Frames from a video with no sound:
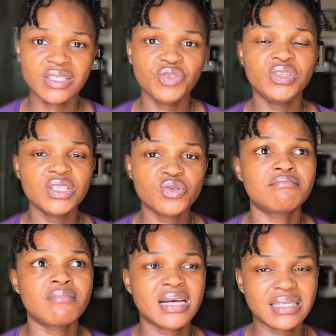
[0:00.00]
You need to
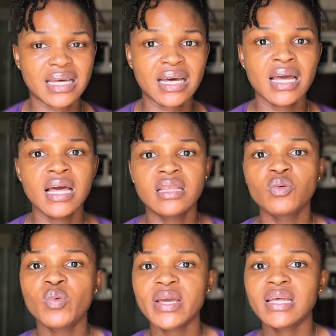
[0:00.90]
master the
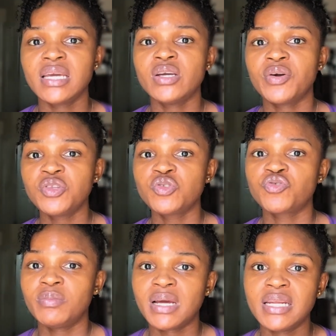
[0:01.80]
way that you're going to
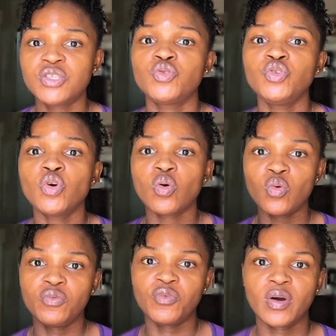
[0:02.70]
streamline it to your
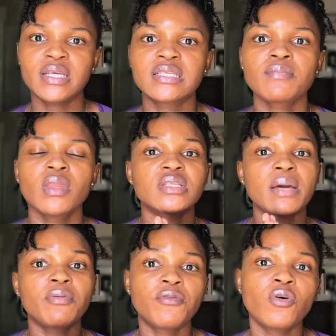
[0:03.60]
own voice.
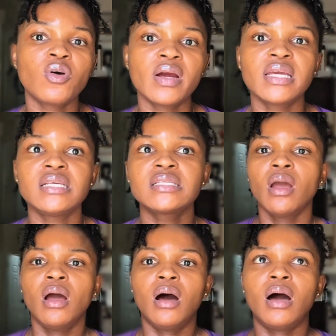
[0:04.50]
Step 4 is
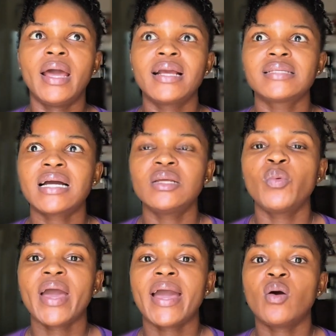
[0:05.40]
exactly
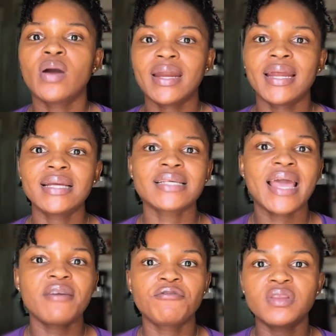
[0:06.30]
where I organize
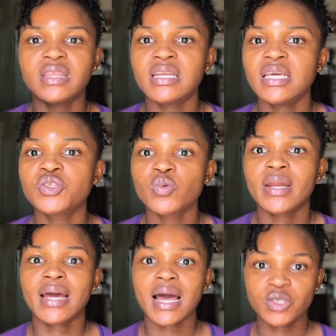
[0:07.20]
everything into
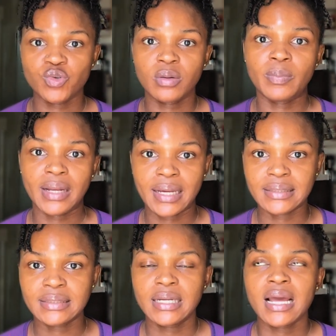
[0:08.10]
an actual
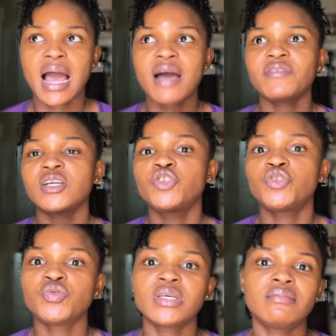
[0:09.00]
plan. After
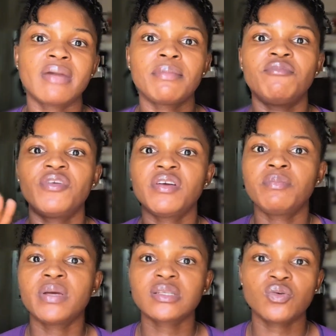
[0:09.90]
choosing my very
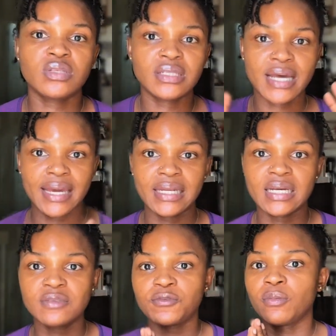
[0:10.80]
best content
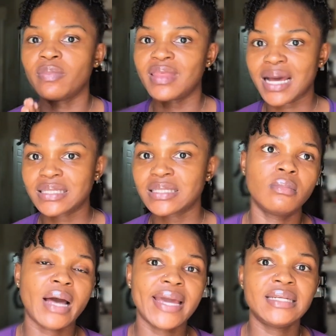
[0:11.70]
ideas from that
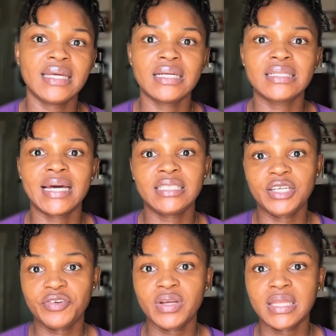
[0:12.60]
idea that's
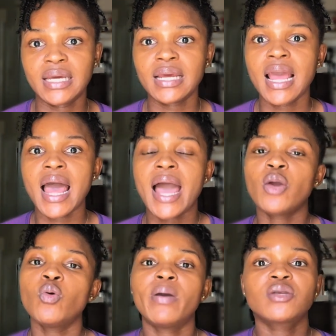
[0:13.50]
generated, I
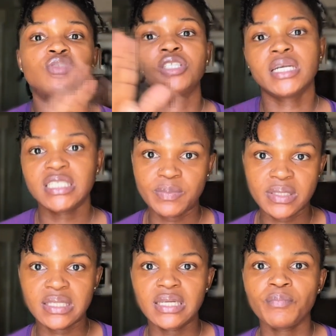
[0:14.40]
go back to
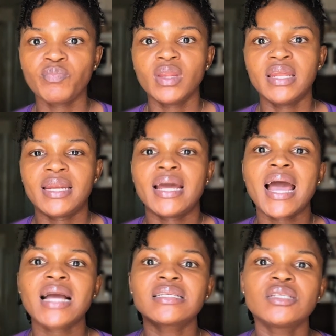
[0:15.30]
ChatGPT. Then I
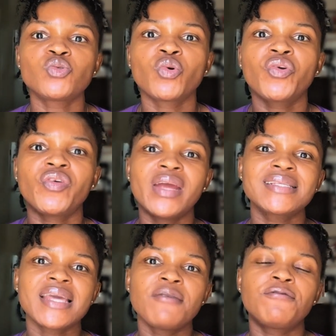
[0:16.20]
ask it to
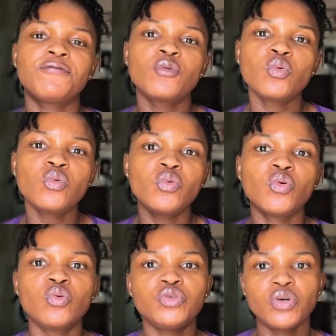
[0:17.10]
create a full
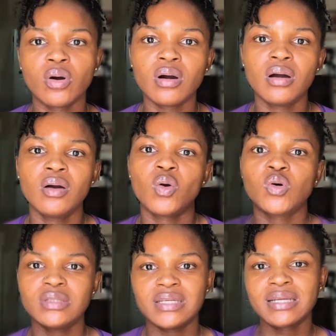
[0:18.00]
Google Doc
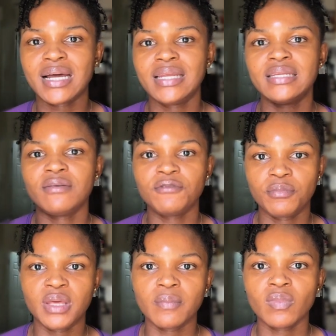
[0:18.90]
content calendar for
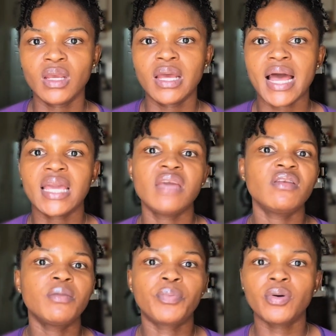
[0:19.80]
me. I give
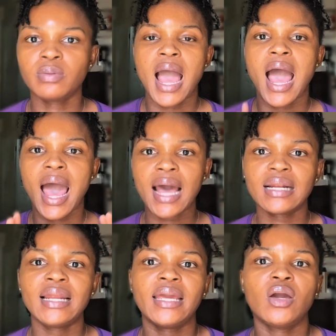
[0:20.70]
it a prompt,
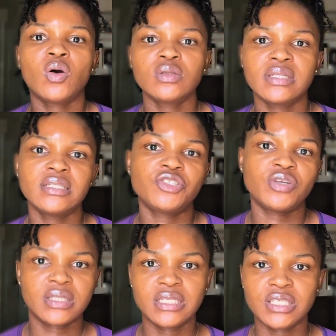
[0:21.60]
act like a content
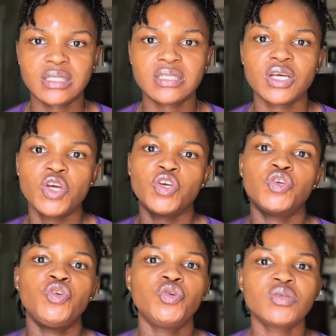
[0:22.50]
strategist
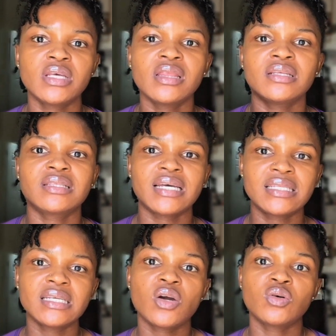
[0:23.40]
using the
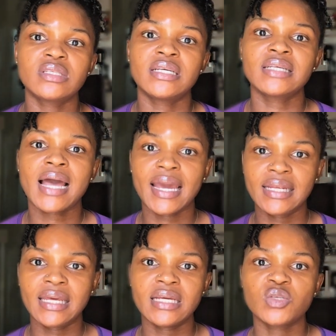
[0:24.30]
30 content
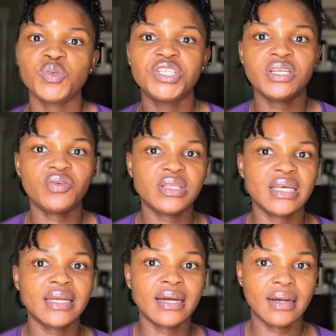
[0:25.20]
ideas we
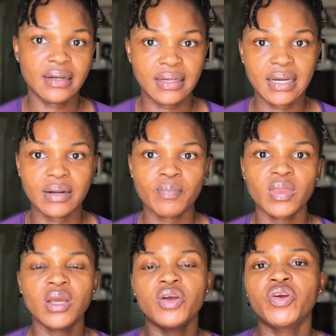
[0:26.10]
generated earlier.
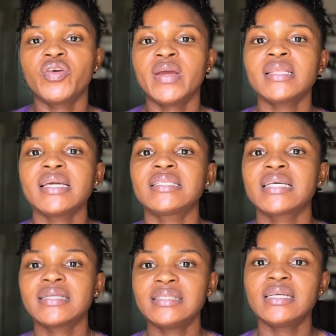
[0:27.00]
Create a
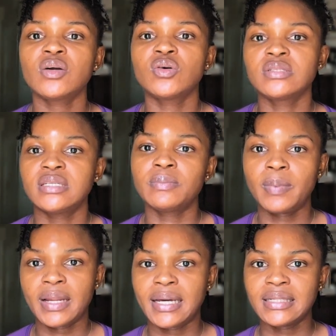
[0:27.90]
30-day content
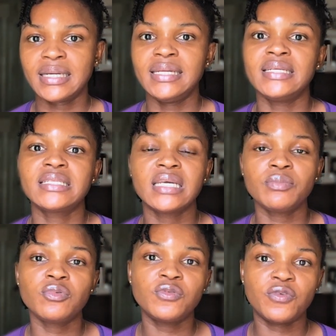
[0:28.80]
plan in a
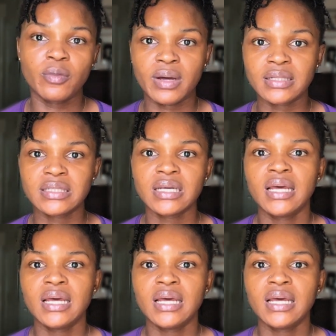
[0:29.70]
table format.